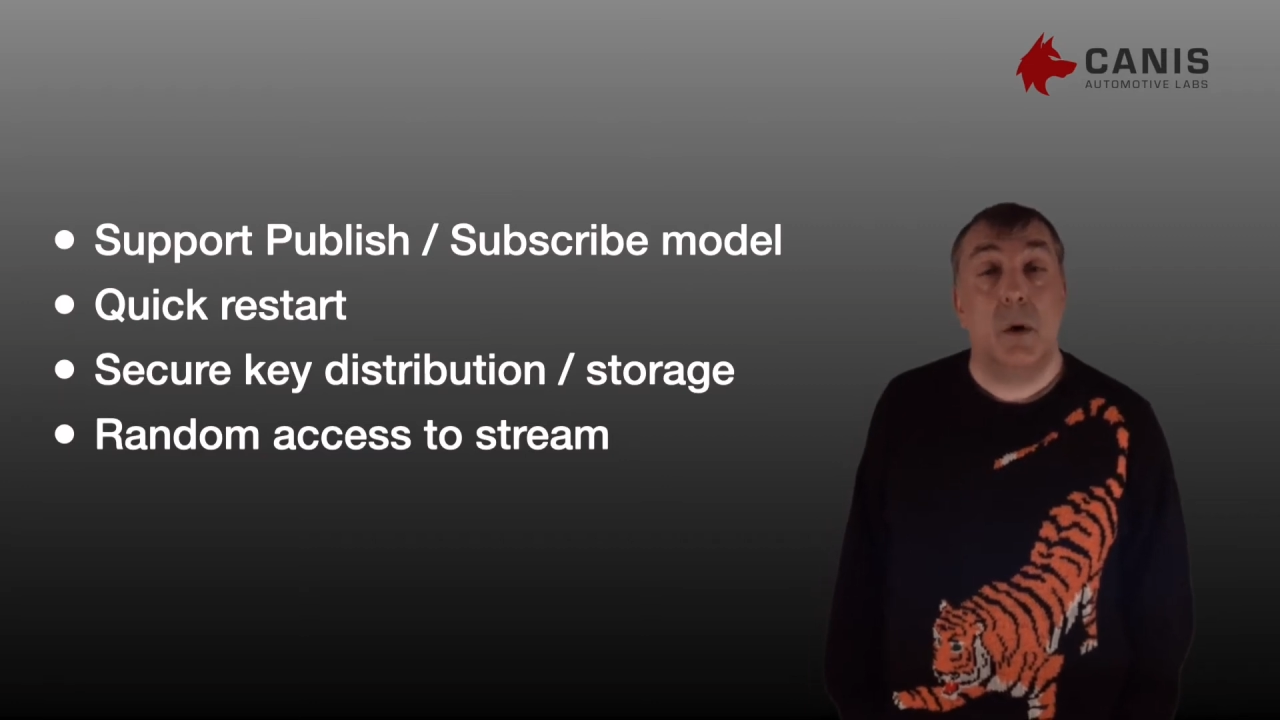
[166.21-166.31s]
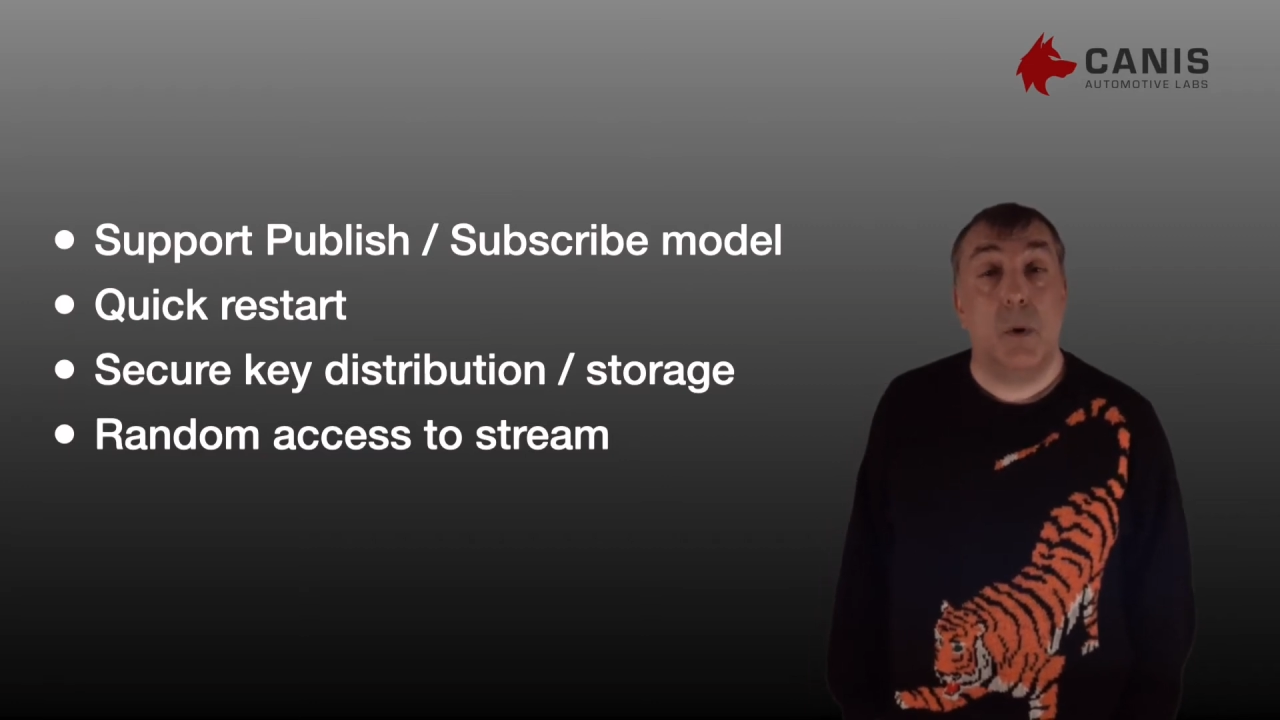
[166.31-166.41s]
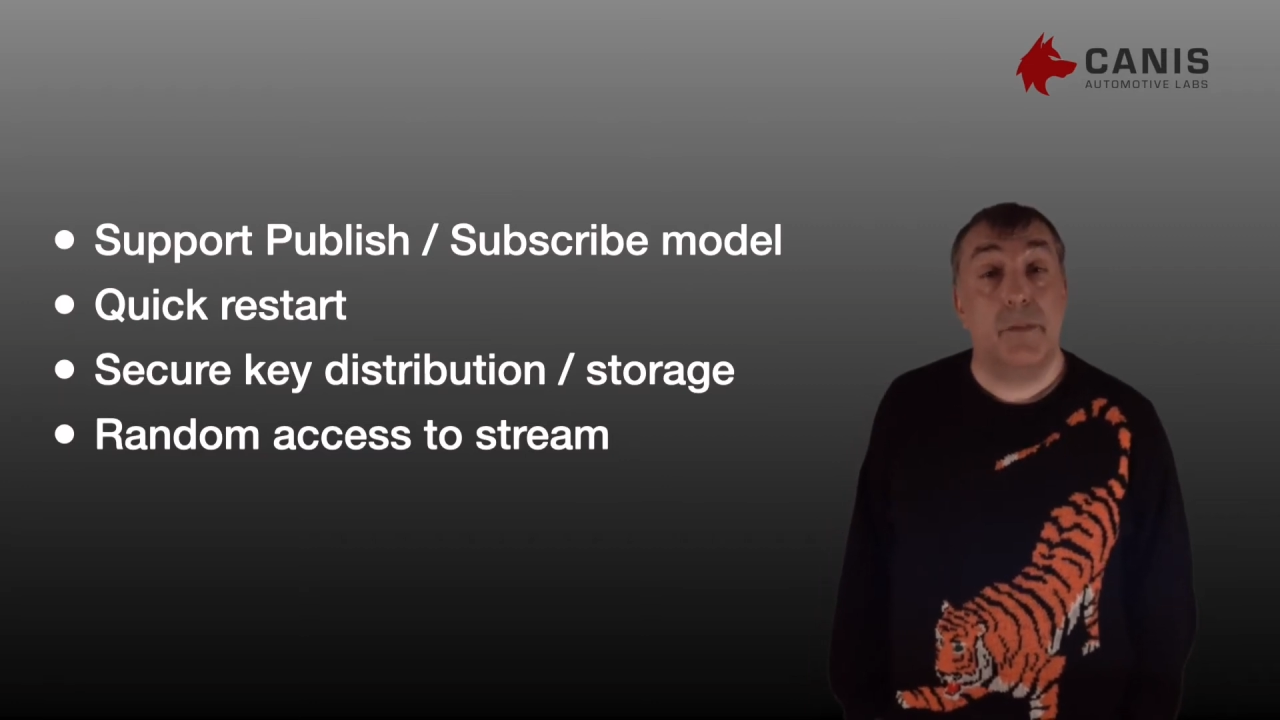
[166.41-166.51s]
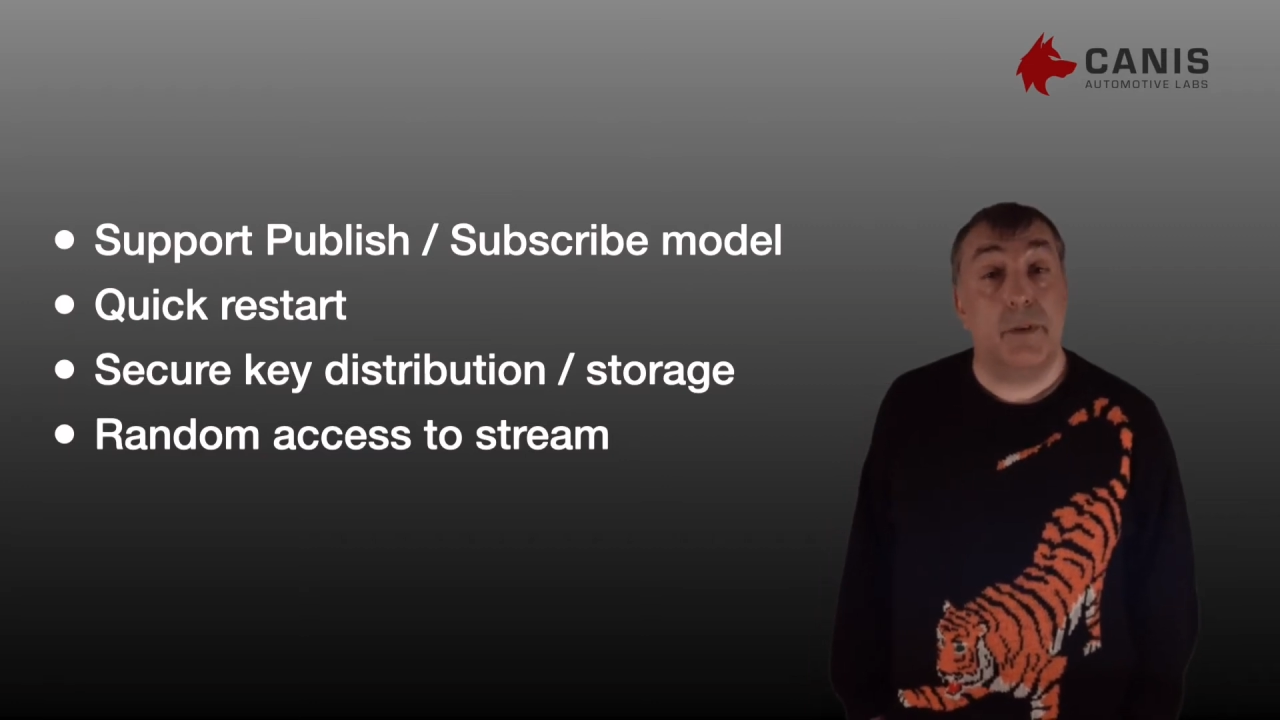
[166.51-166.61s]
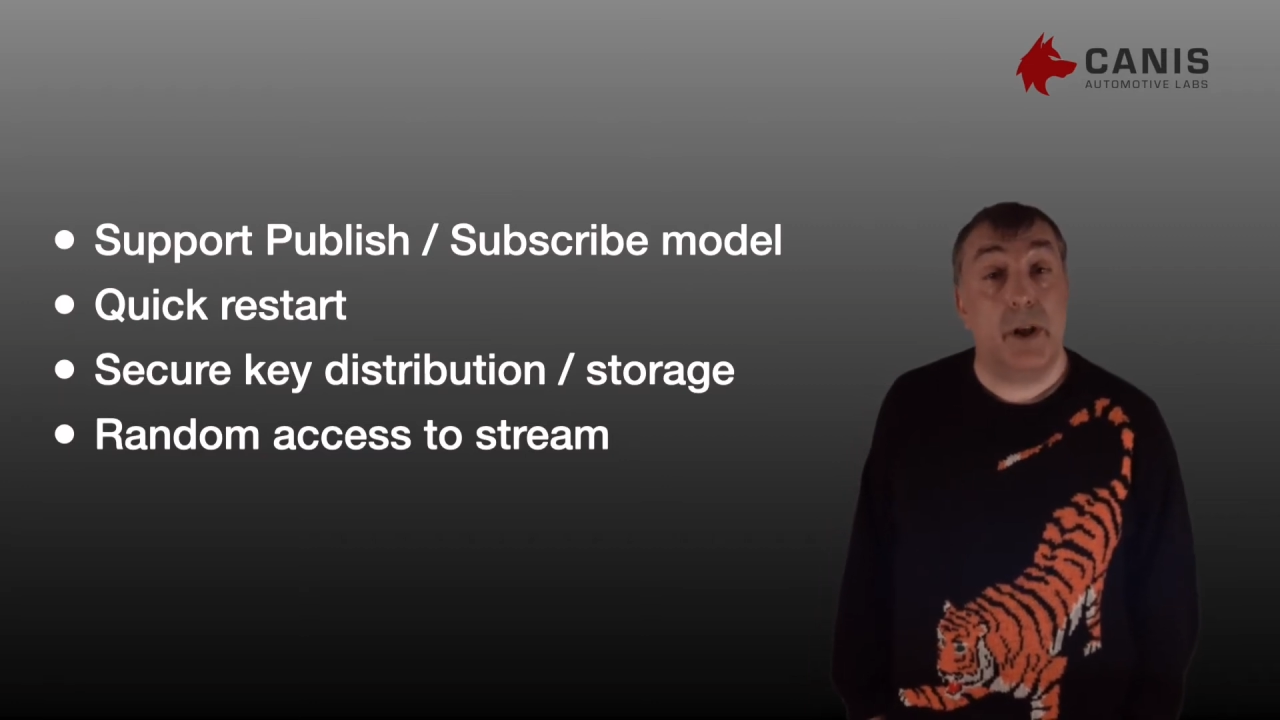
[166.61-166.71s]

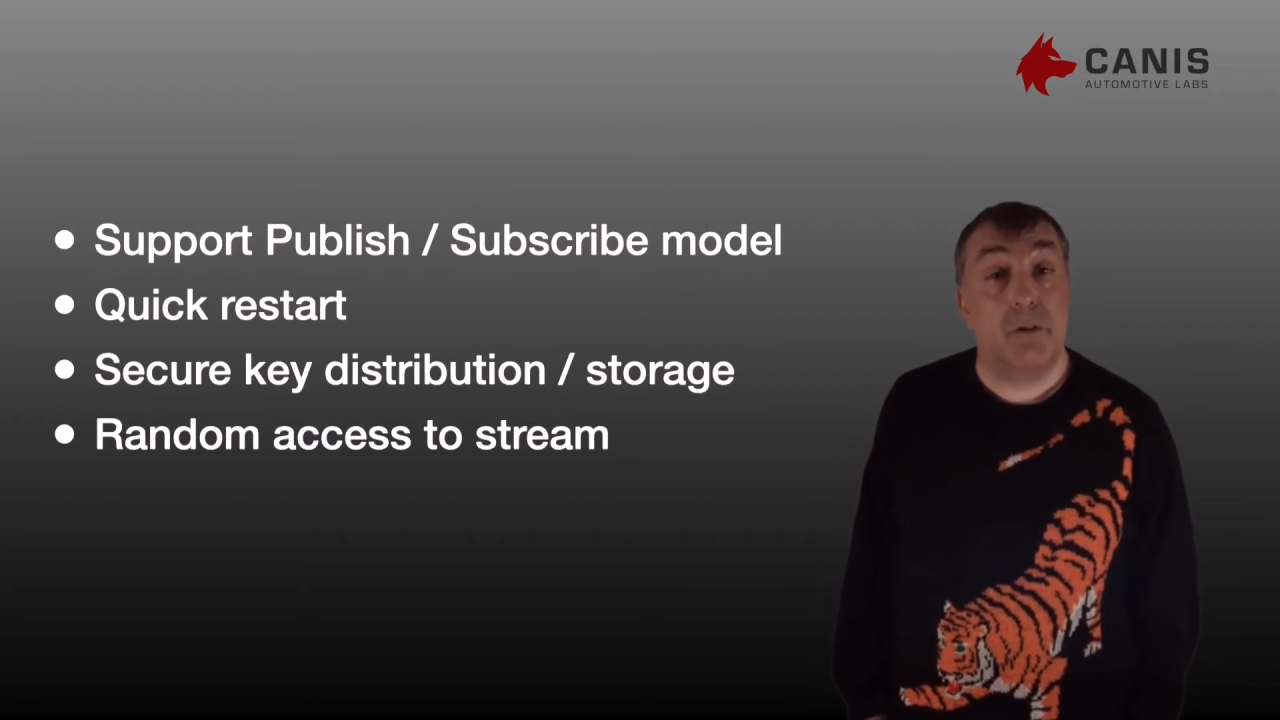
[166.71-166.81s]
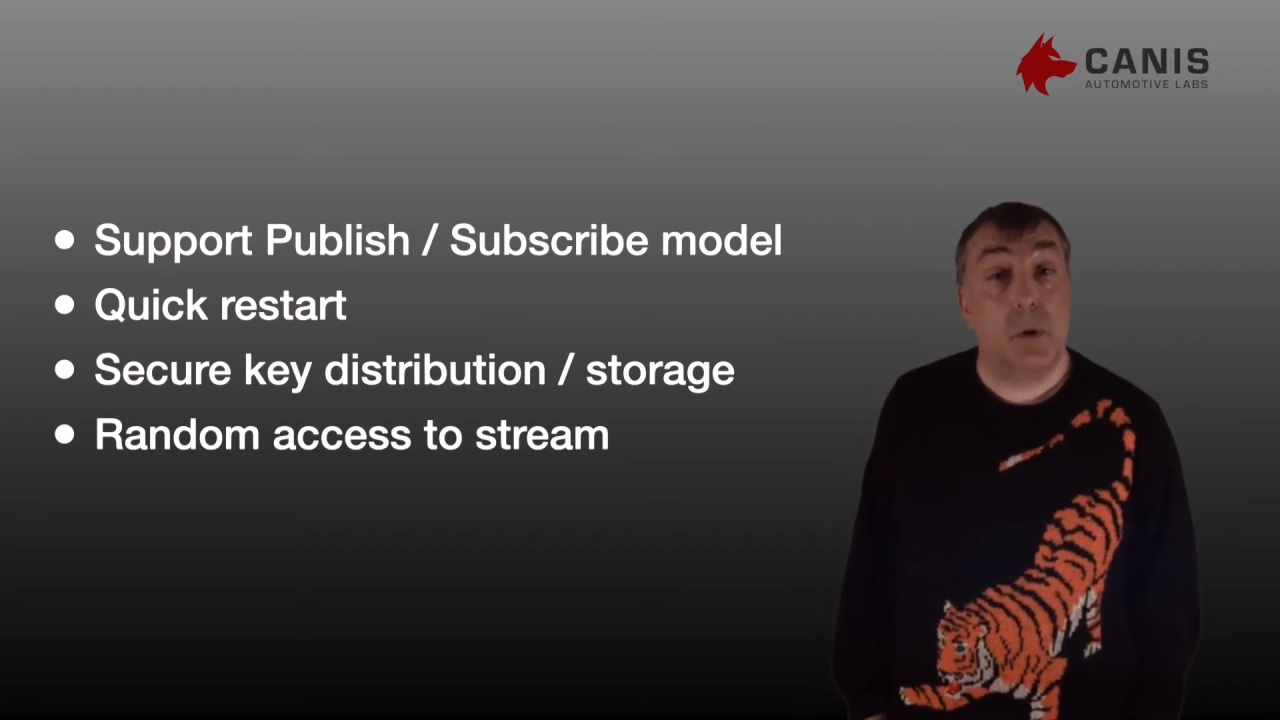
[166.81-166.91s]
One final